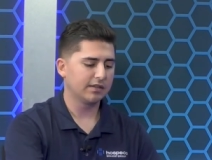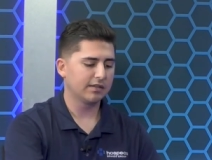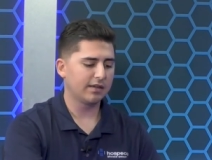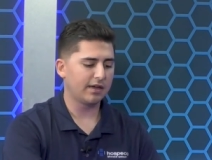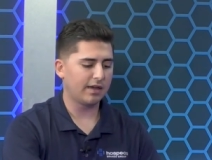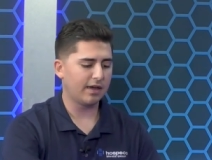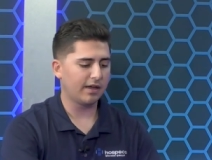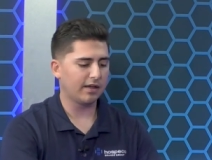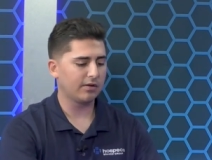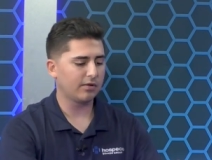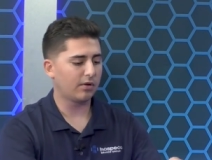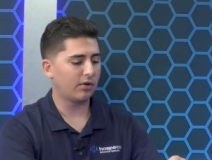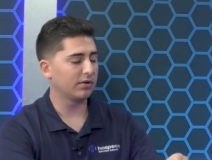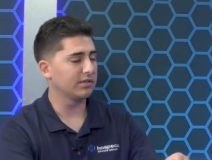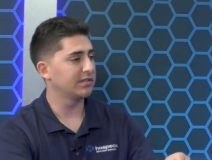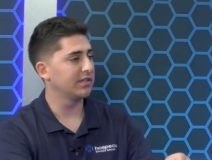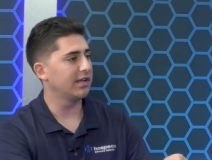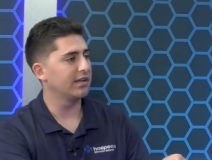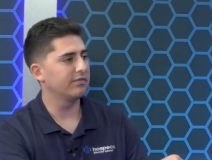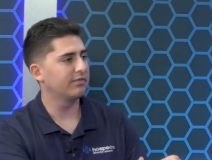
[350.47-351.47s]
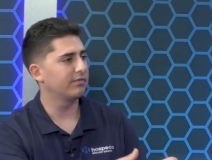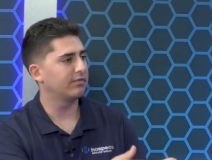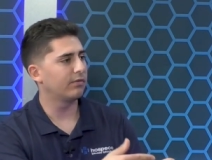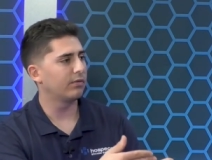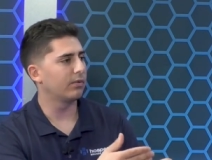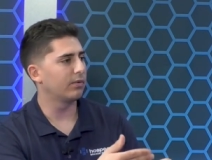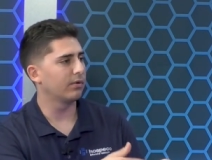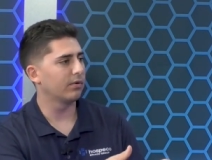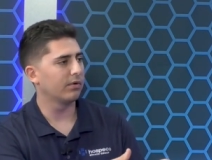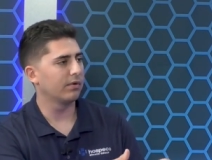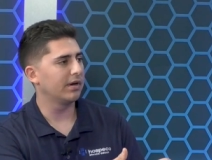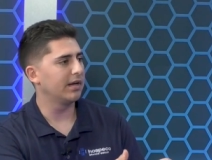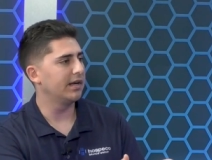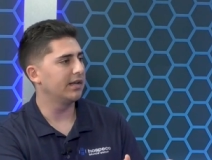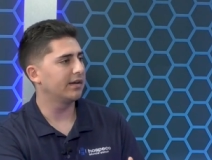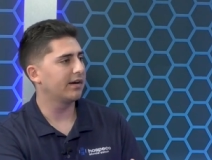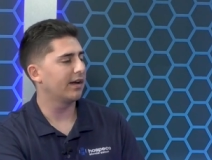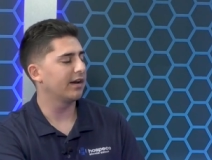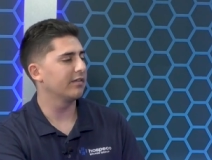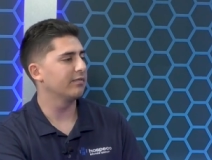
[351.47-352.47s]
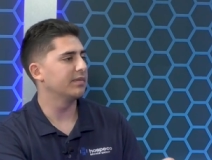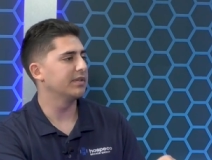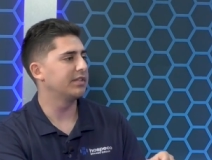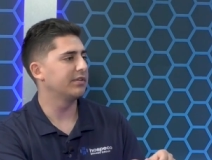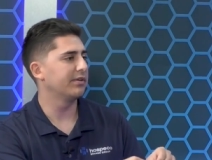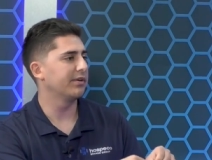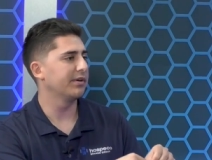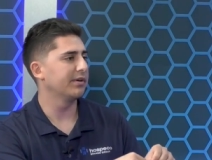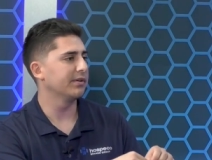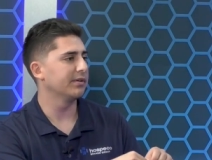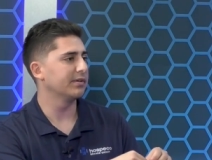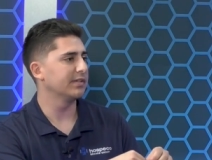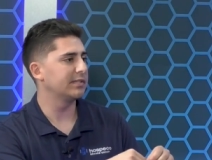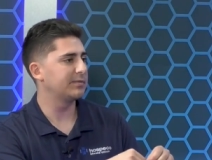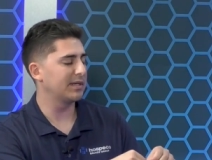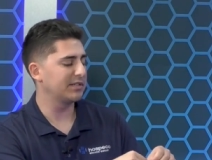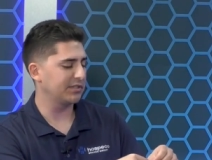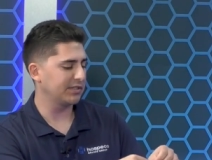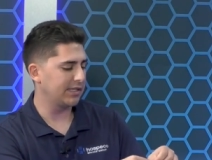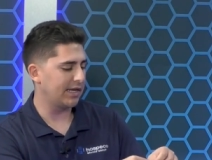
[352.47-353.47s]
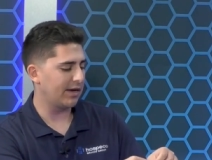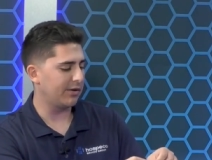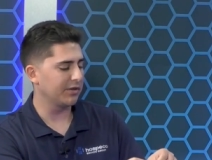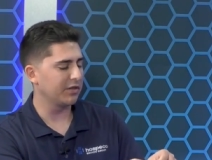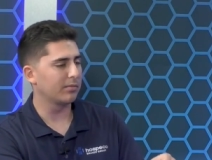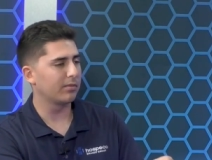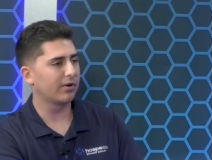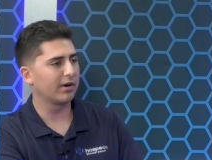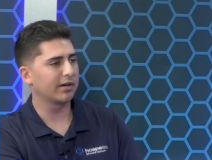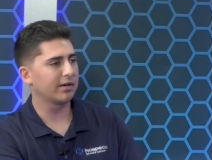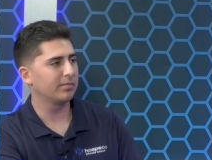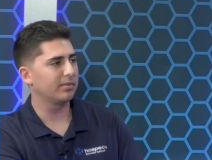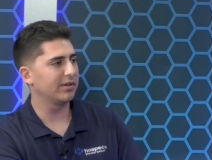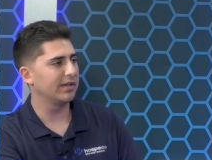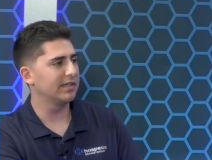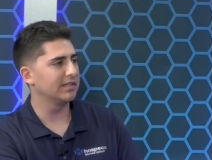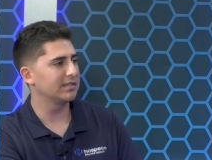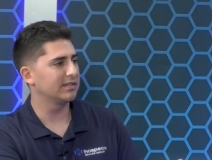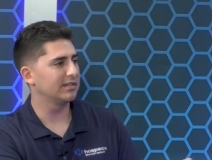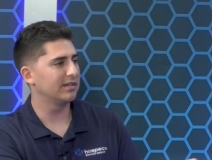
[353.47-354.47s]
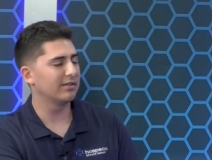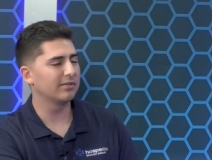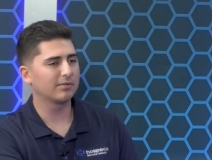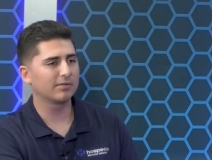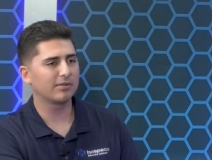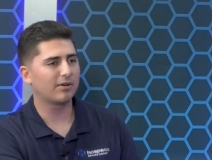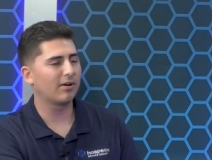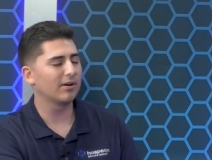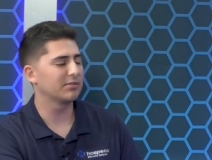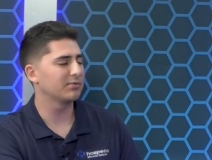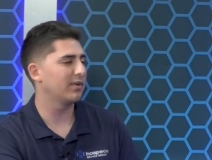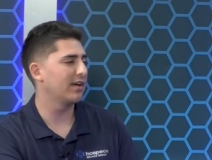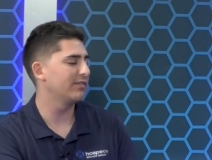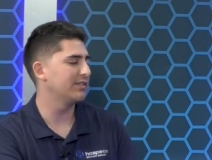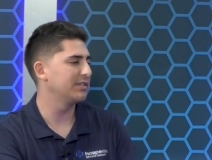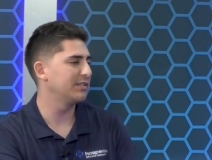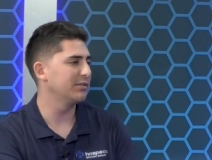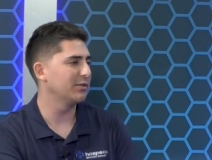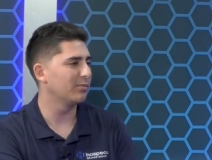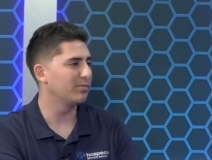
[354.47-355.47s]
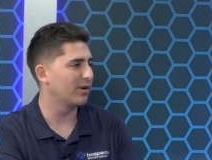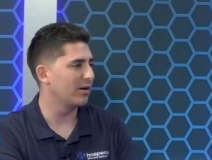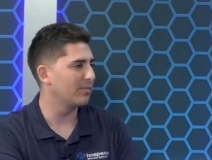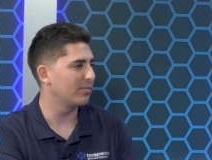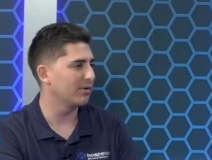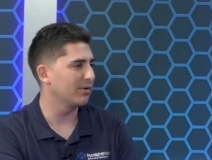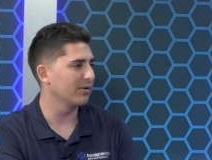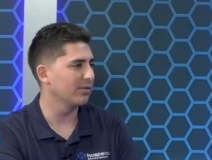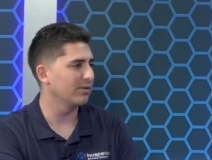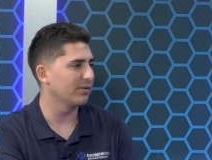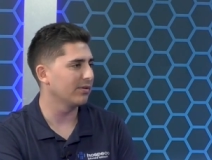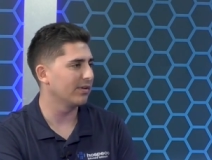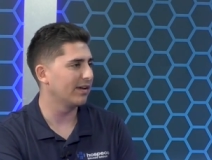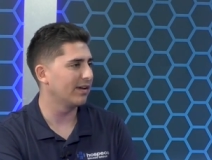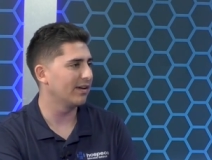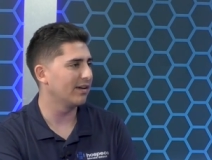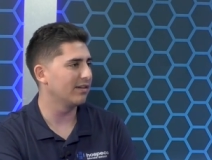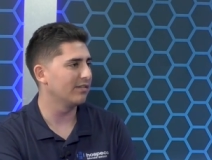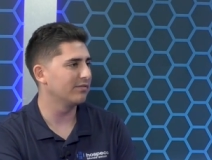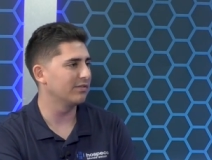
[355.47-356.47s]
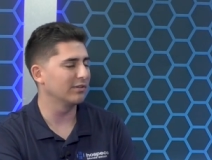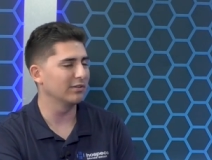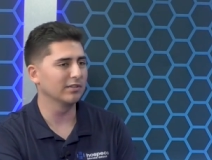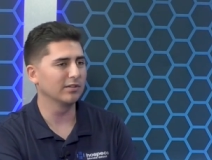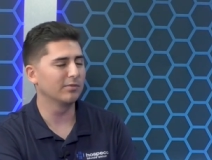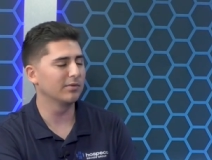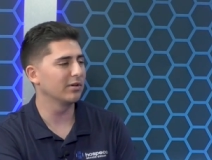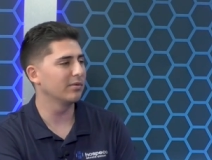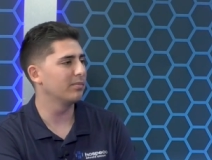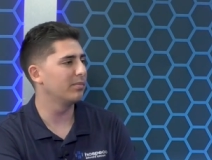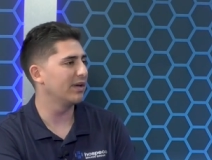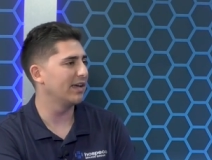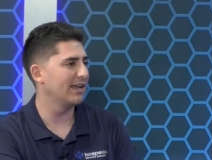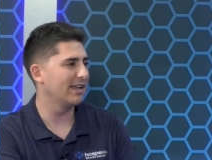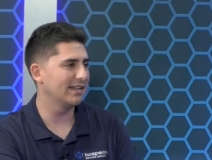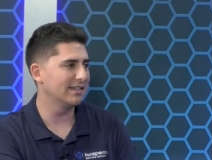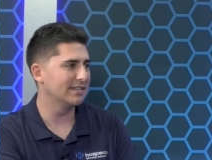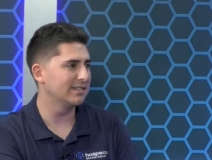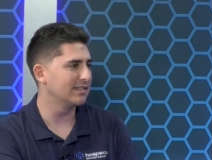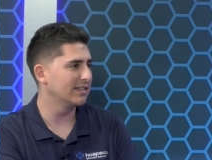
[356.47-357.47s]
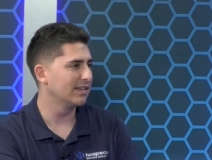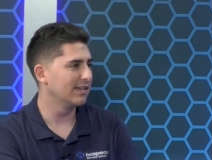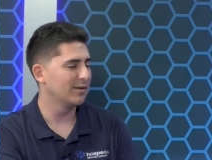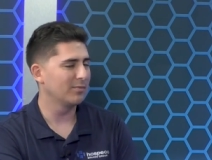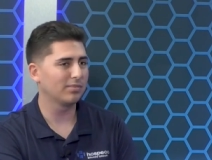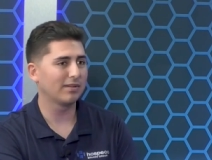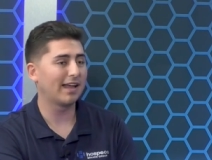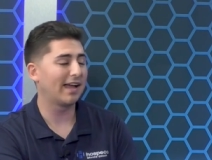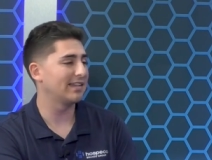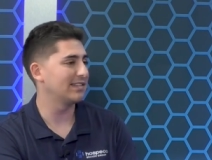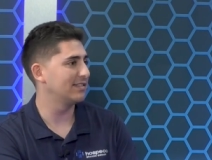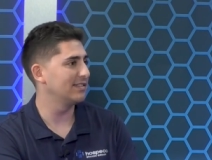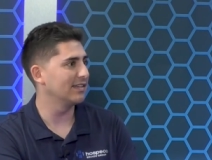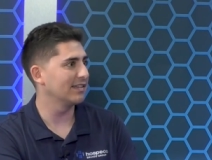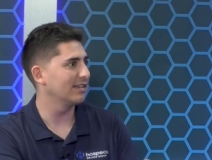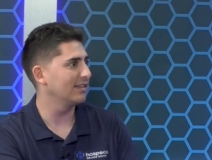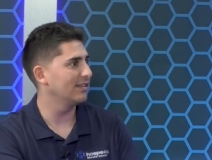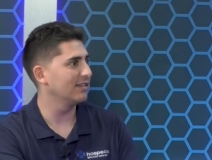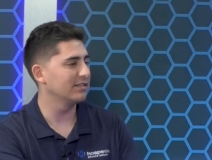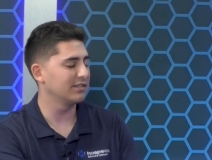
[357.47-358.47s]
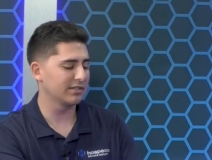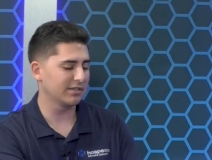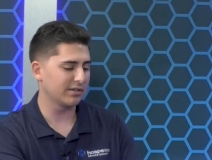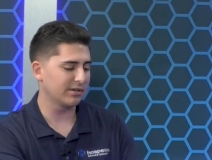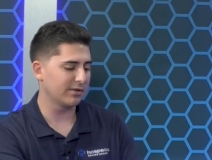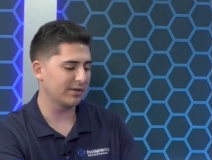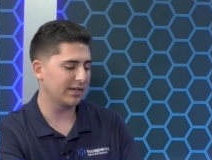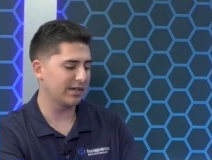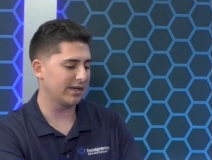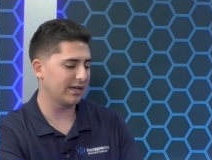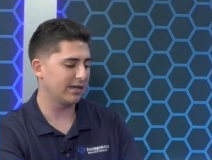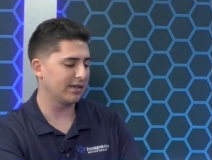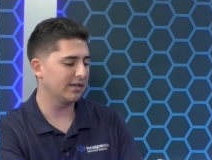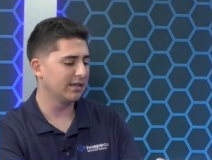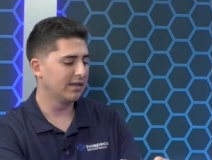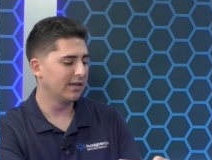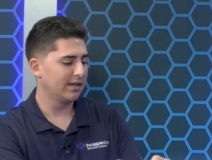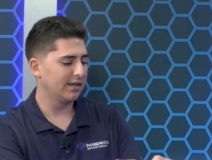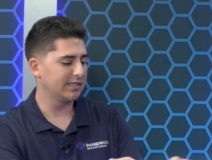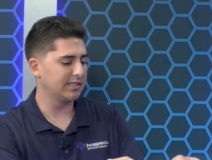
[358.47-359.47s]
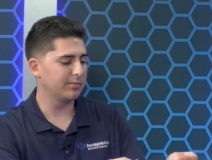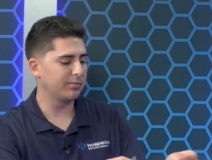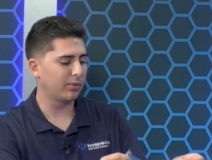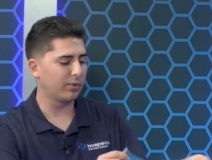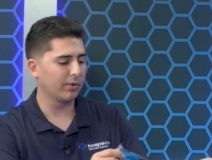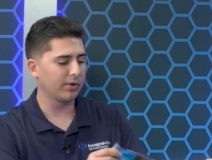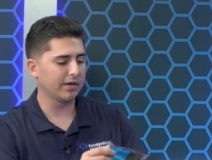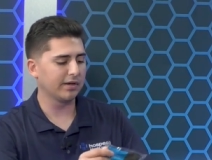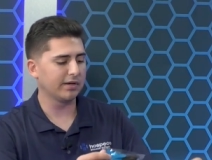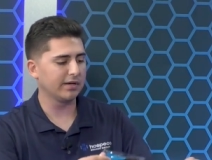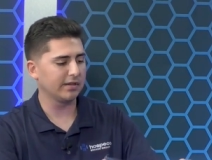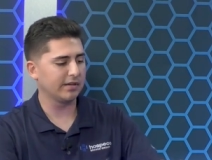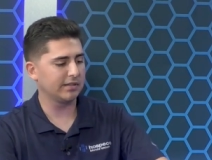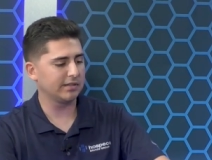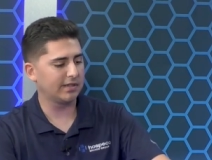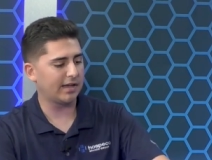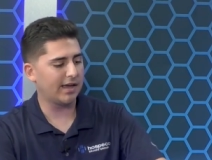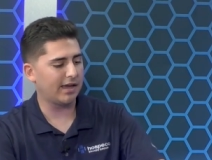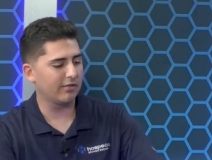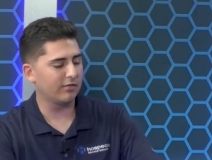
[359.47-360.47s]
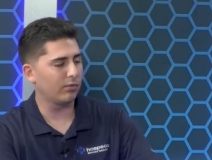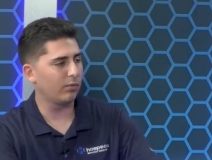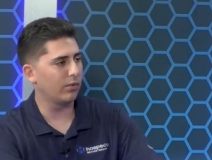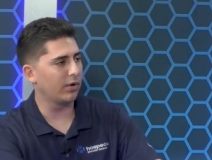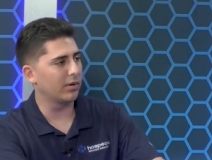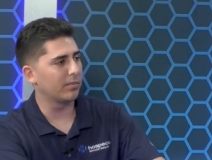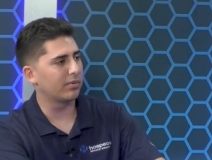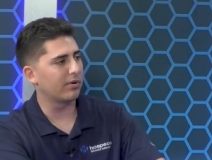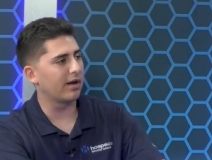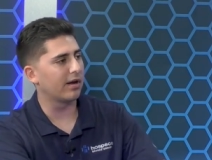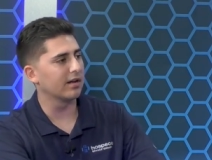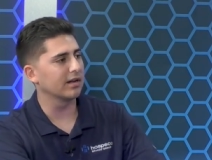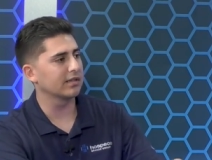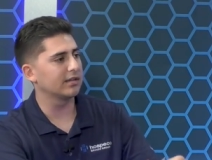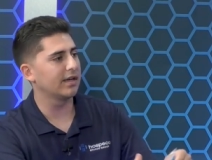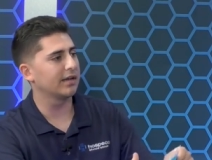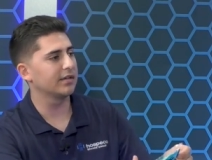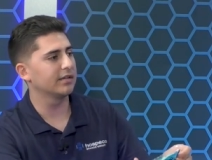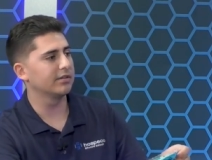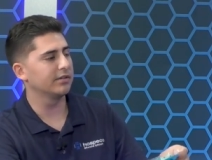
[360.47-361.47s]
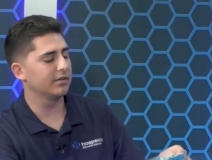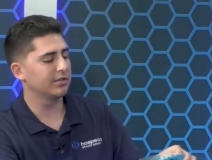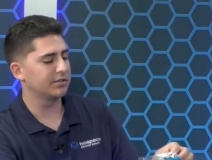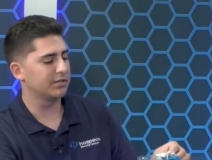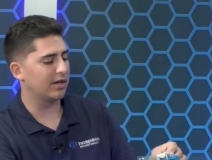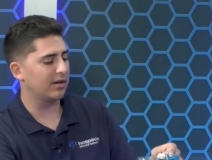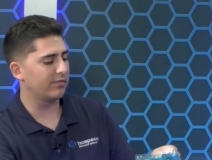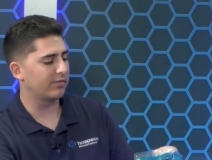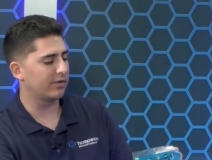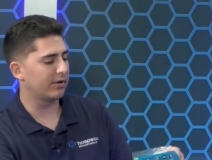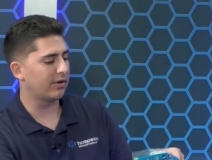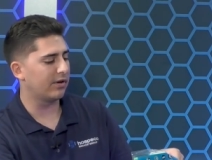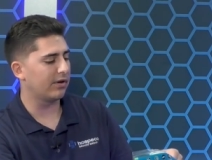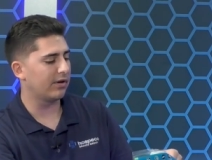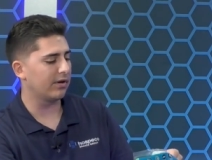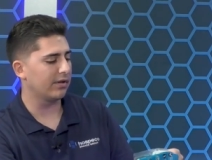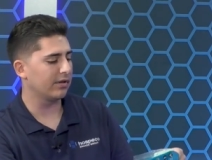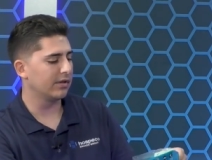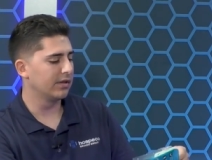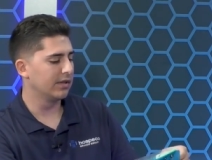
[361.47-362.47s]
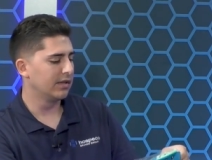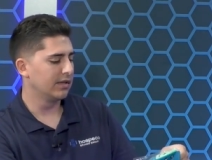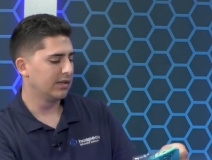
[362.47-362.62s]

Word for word: that are safe for any kind of material, especially now in the marketplace. You know, cars will have a steel bumper, they'll have aluminum beds, plastic. So it's important to have one product that can do the job for all.